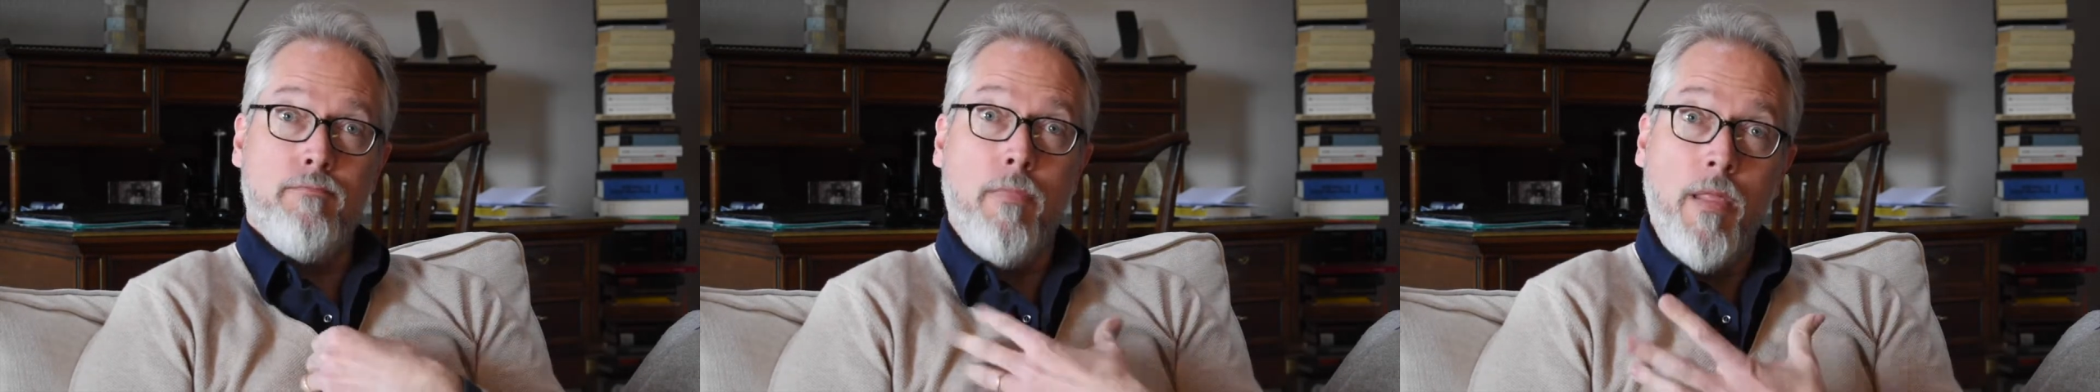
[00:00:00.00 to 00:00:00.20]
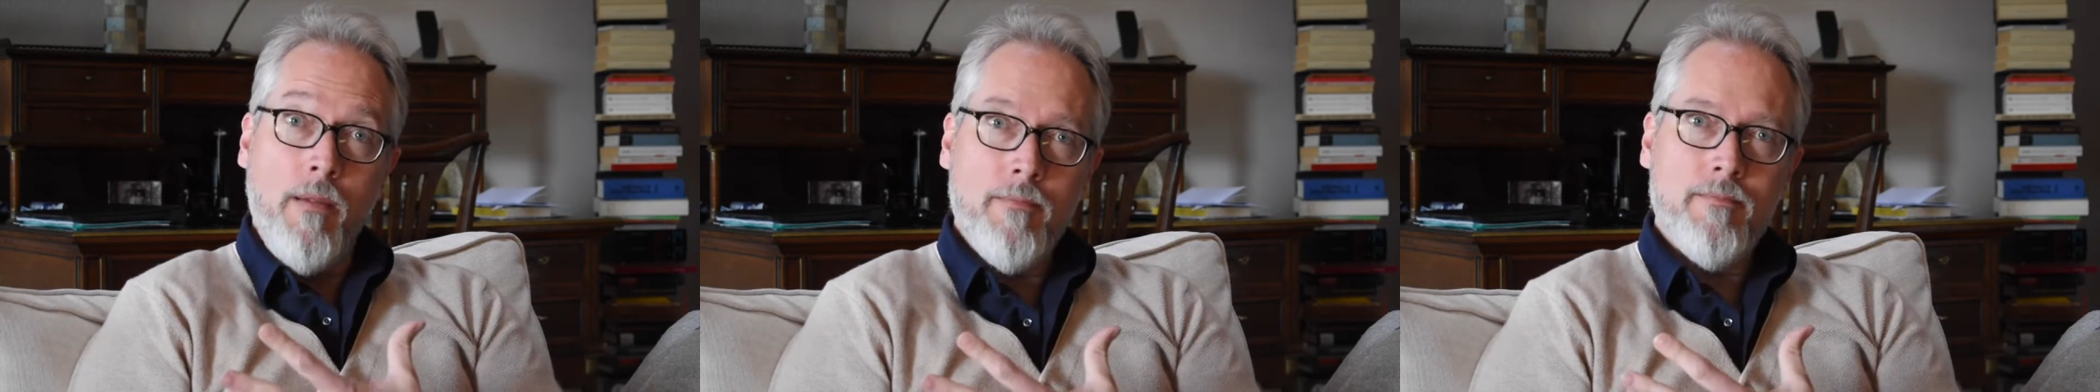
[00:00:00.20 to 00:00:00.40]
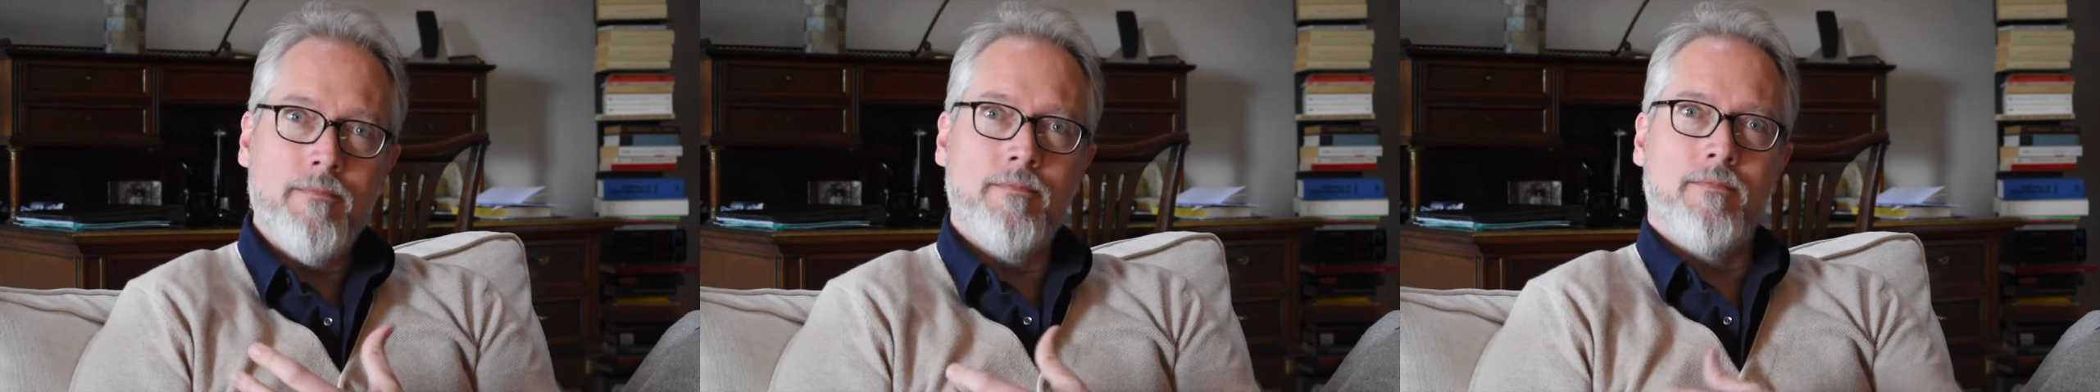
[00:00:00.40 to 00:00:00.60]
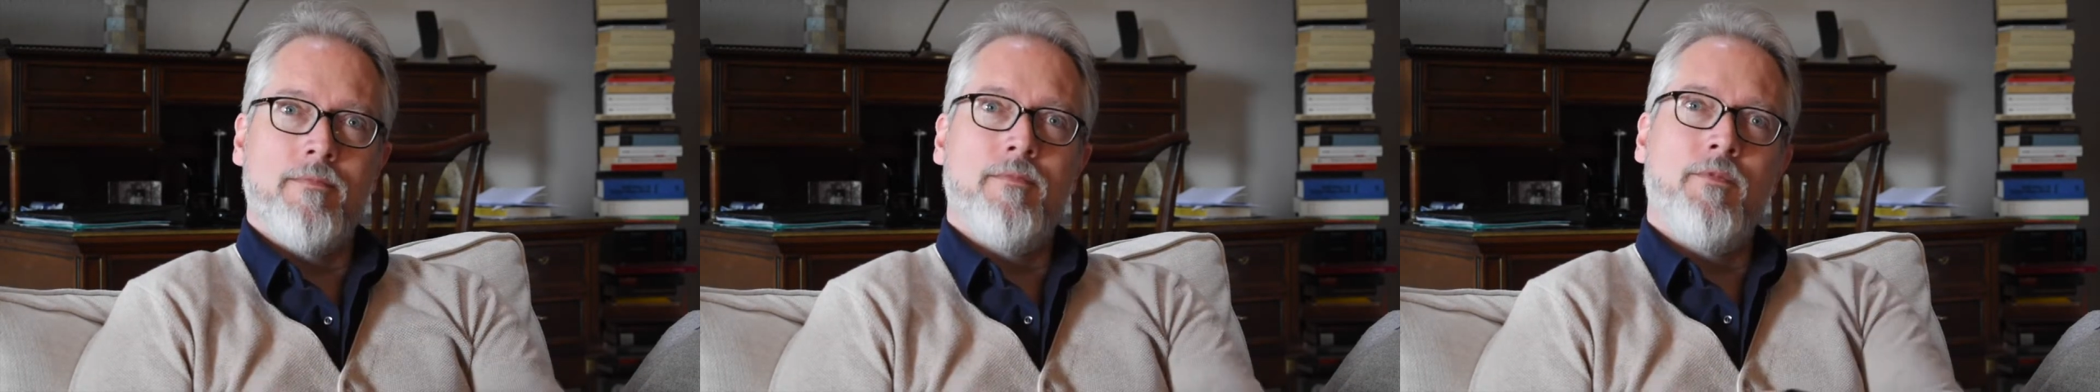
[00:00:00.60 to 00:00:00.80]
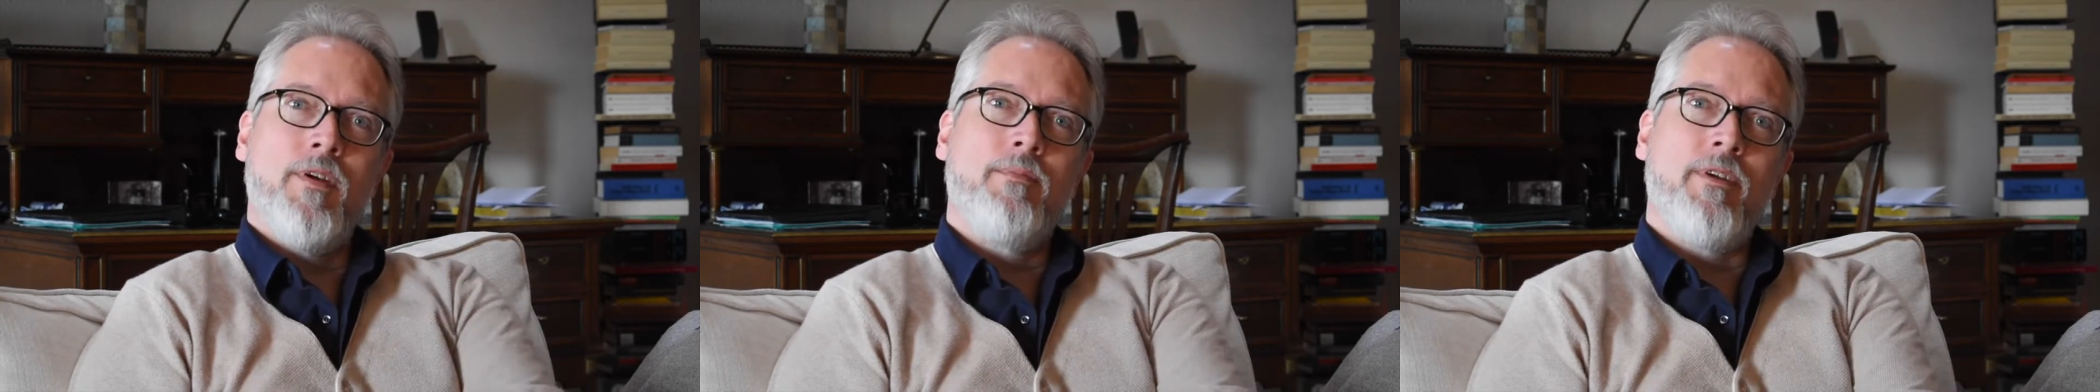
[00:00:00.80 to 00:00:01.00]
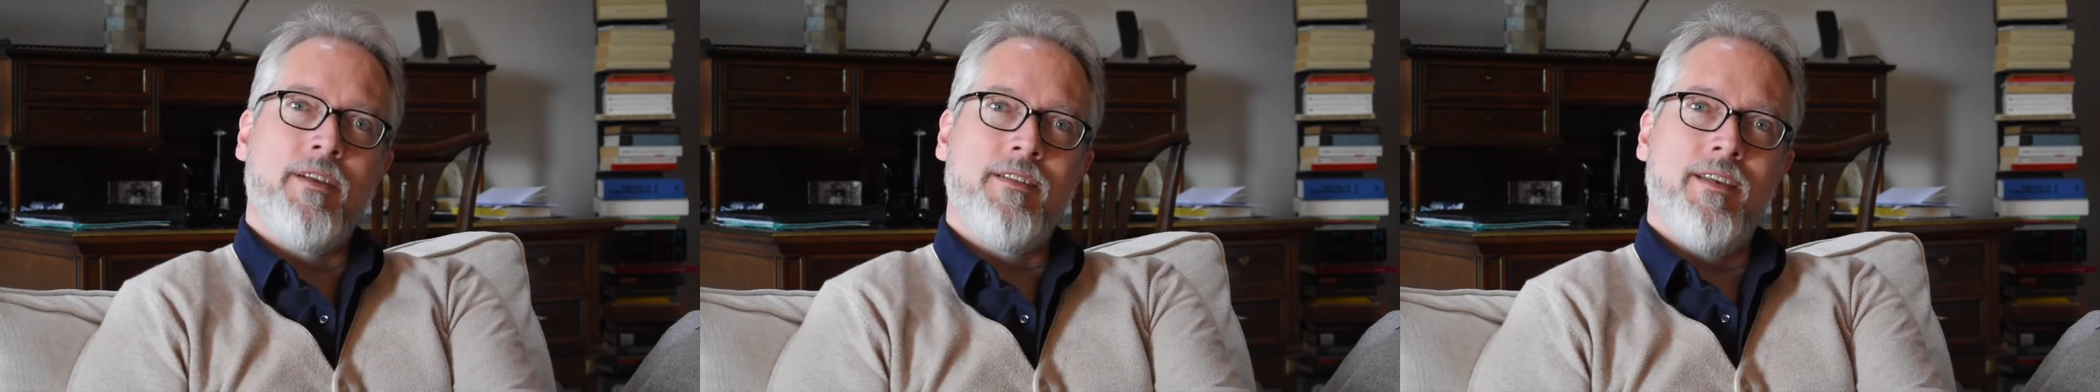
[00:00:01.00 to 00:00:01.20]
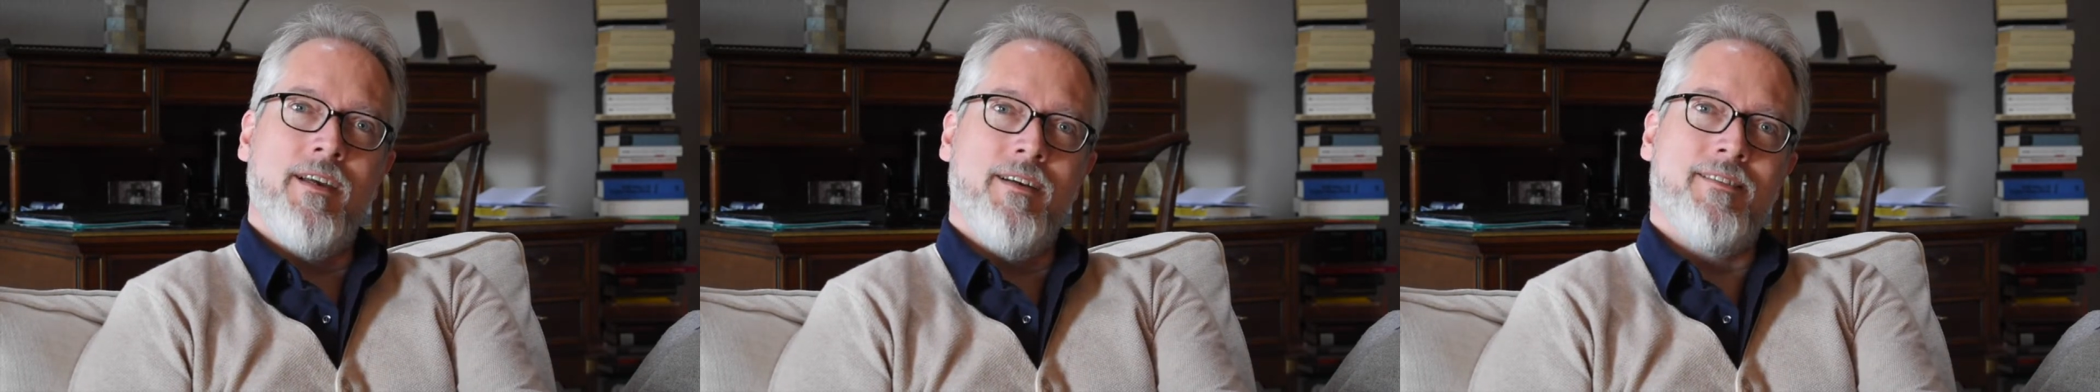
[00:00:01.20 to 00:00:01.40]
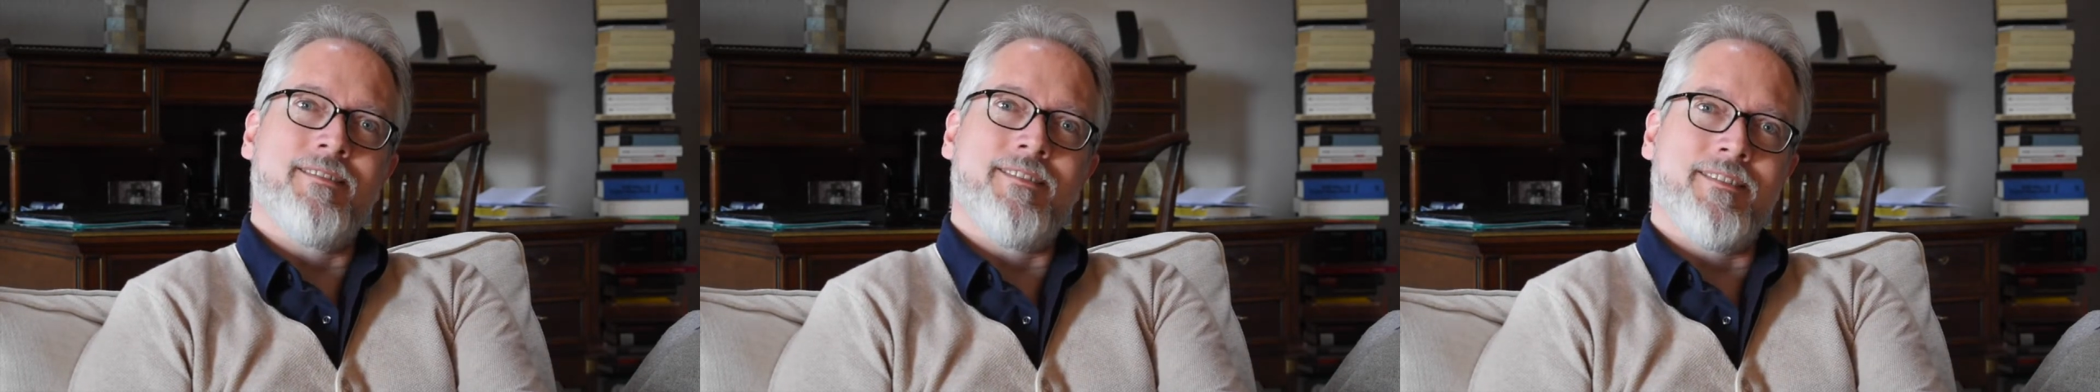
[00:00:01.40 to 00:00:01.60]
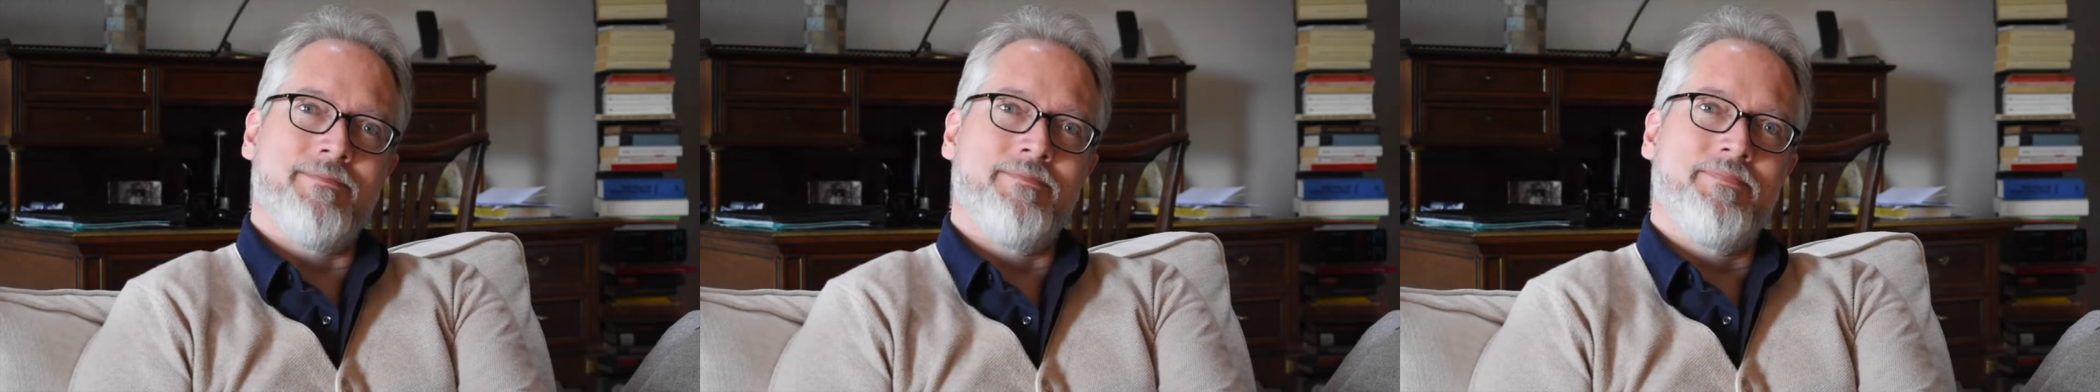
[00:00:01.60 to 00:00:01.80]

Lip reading: whoop, we bring the answer.